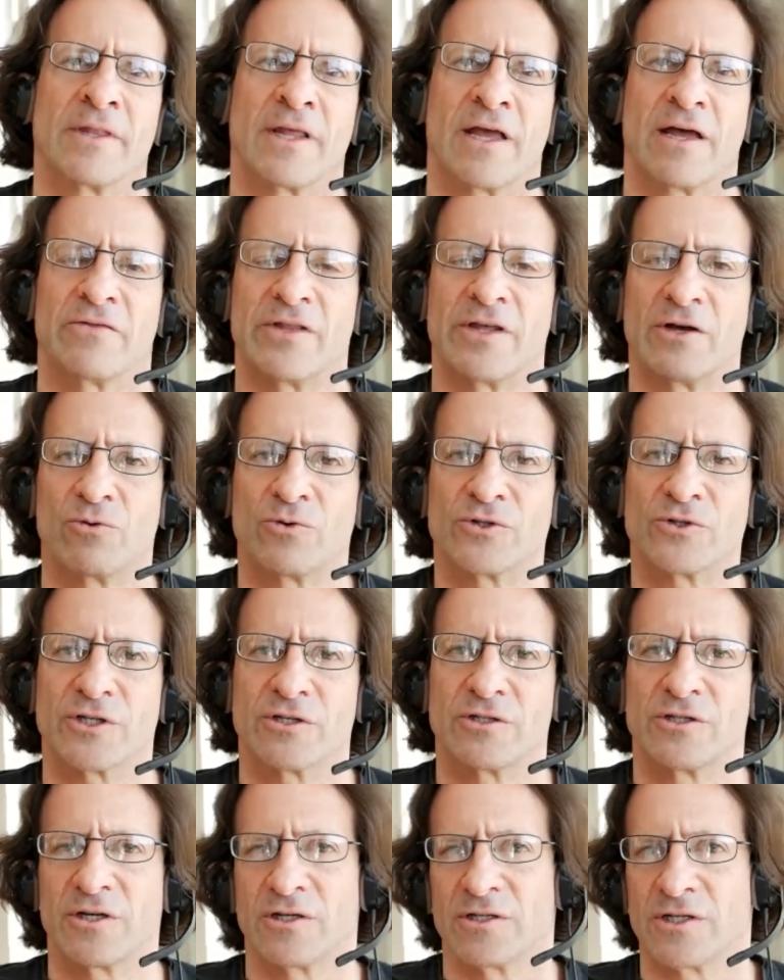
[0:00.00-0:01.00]
And they also
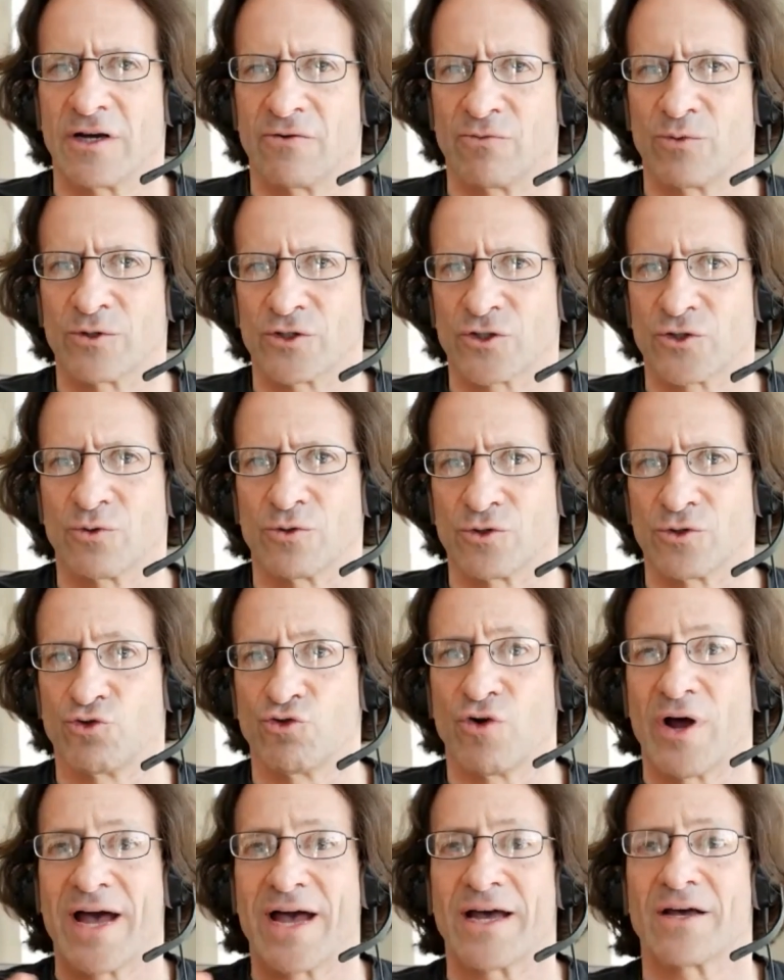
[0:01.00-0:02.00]
don't have what's called
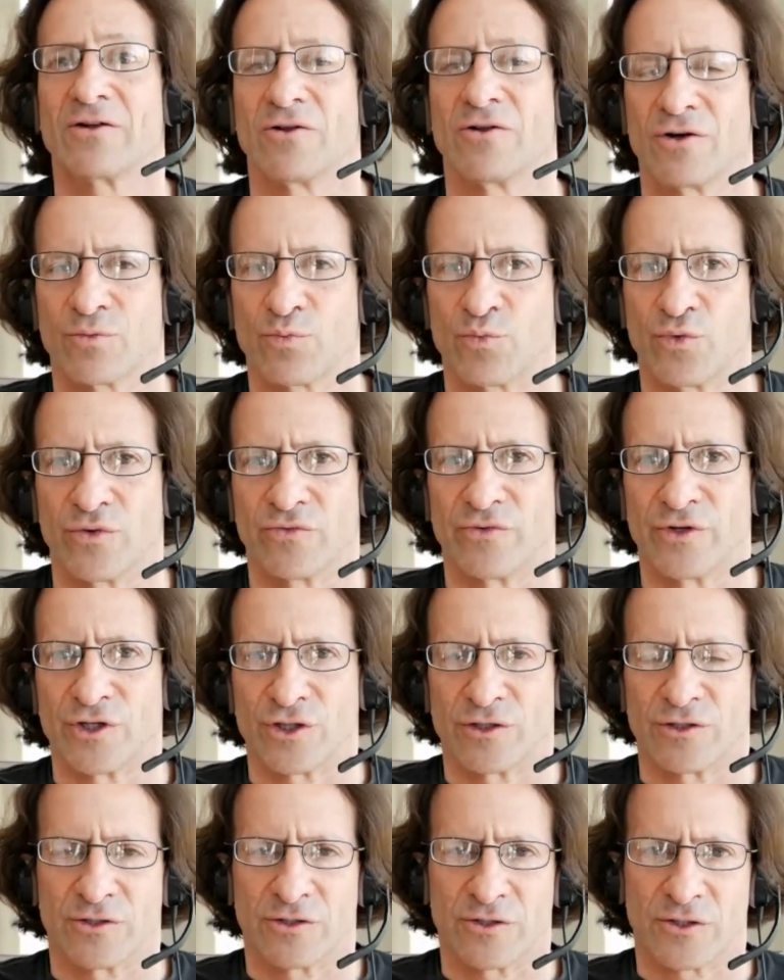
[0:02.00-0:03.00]
drag along
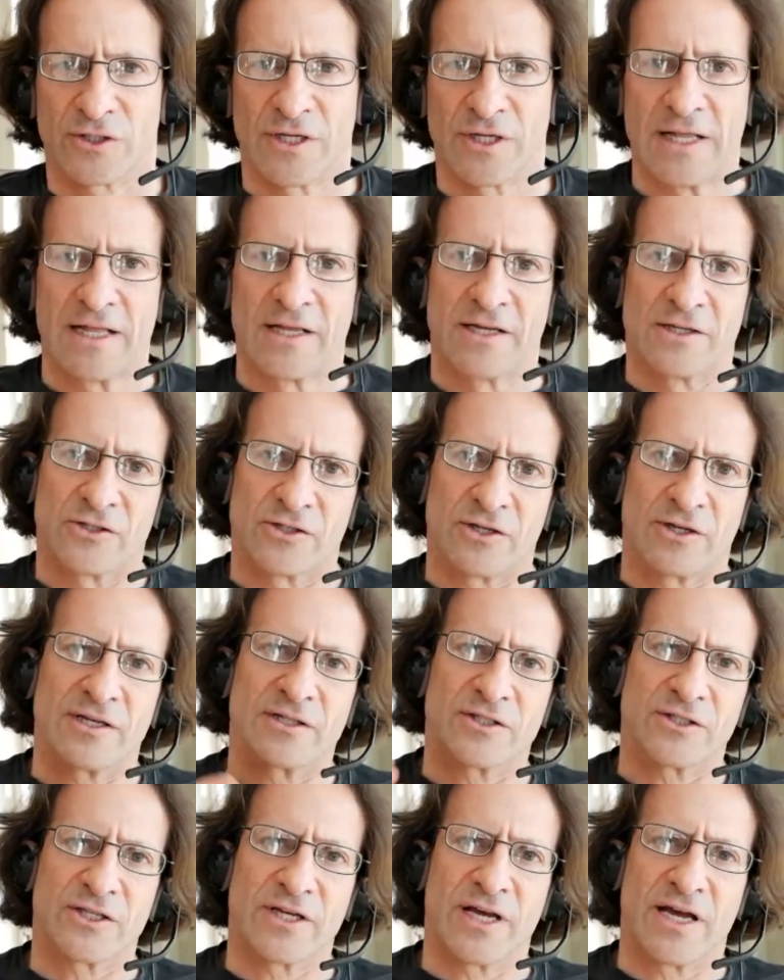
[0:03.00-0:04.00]
provisions. So
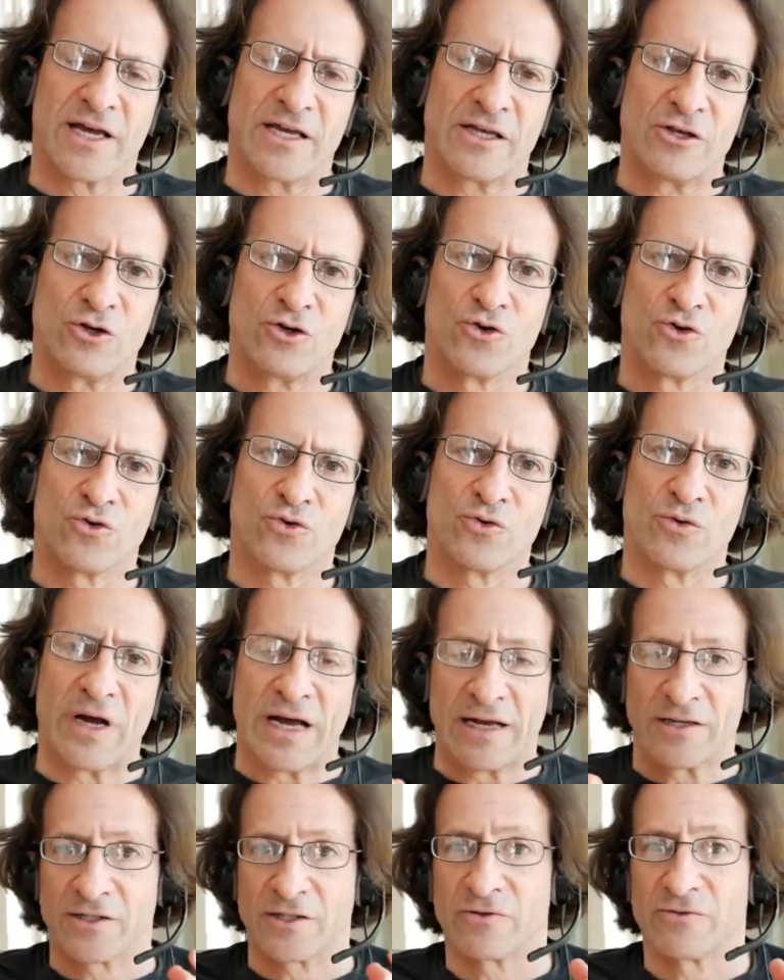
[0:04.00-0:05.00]
let's say you,
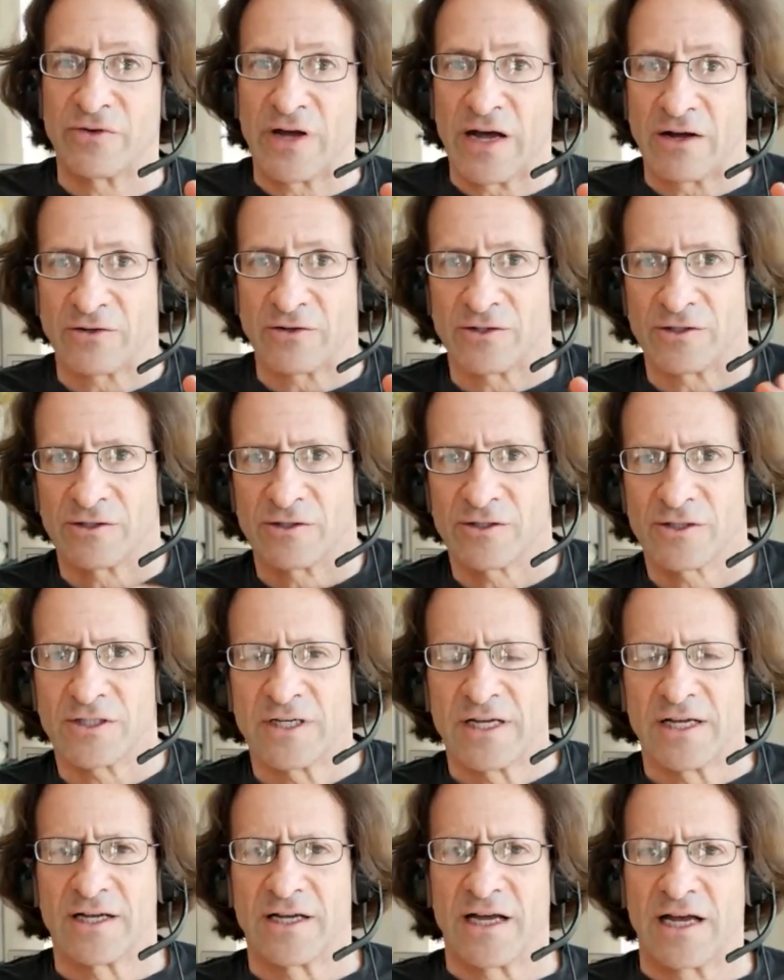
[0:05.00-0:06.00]
as the founders,
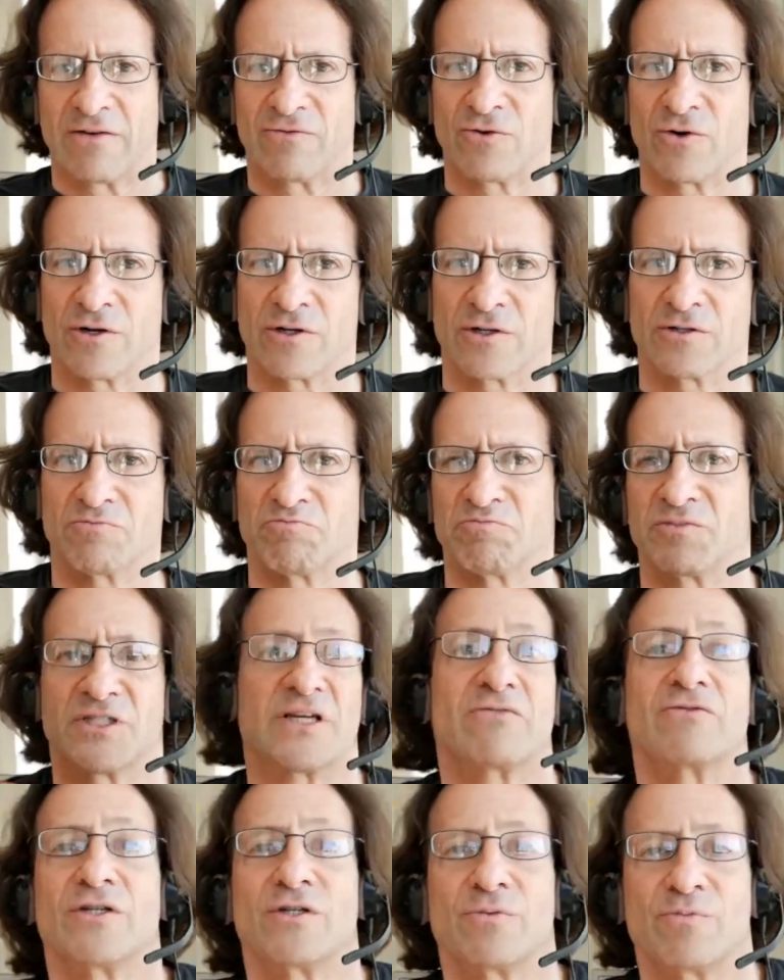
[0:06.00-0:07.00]
have got
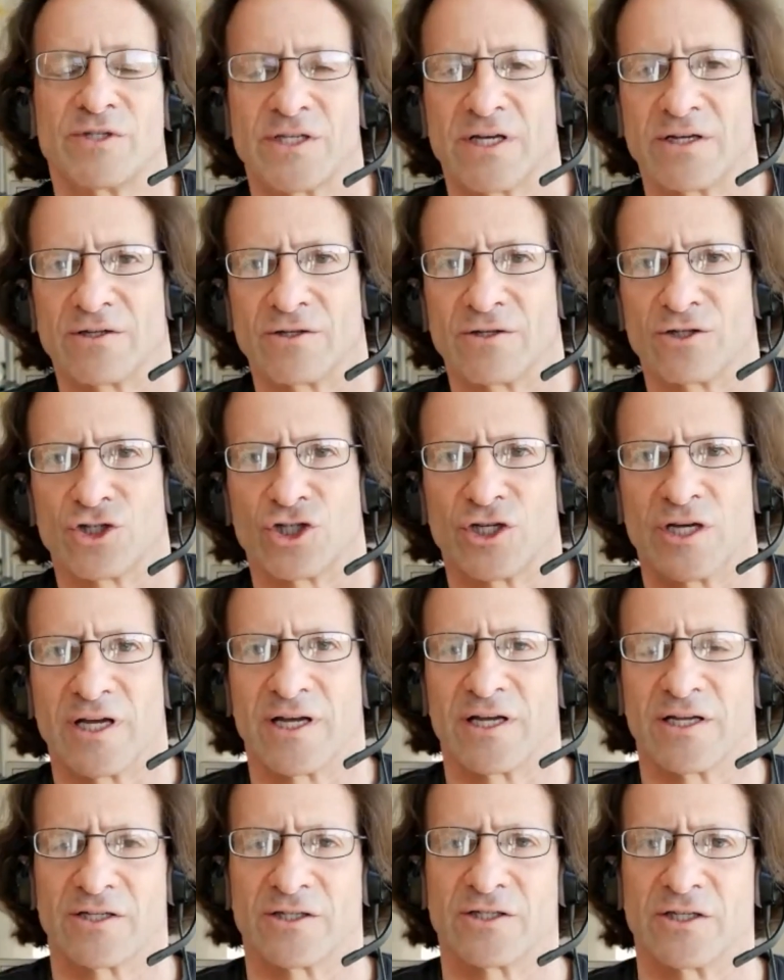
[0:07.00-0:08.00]
70% of the
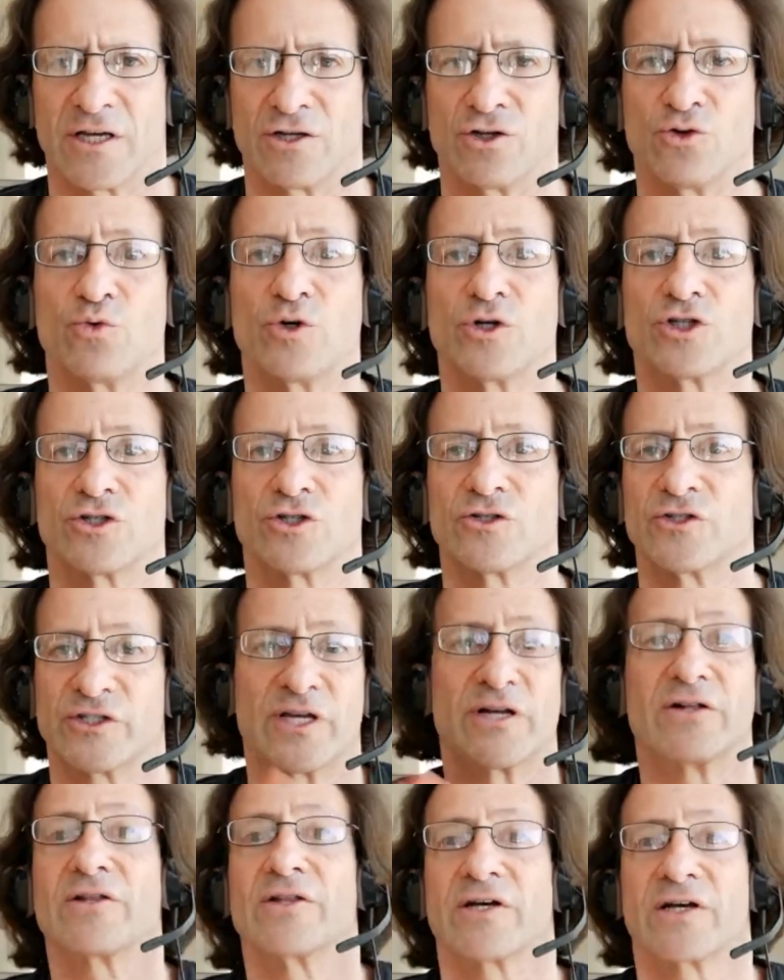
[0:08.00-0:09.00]
shares and you wish to
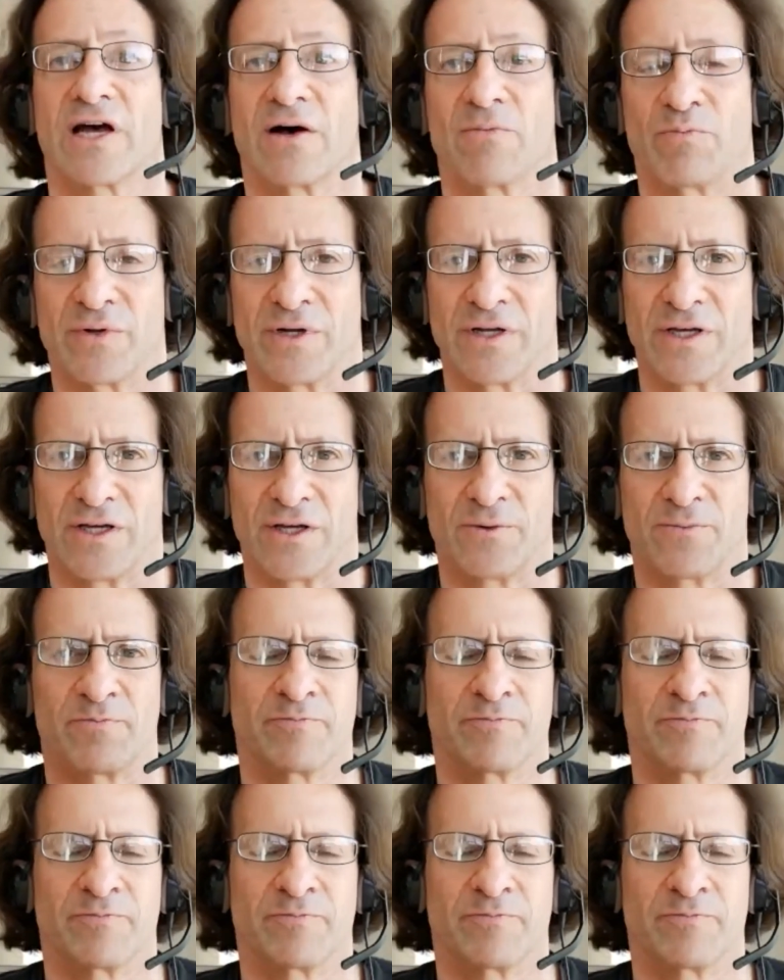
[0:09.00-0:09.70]
sell the company.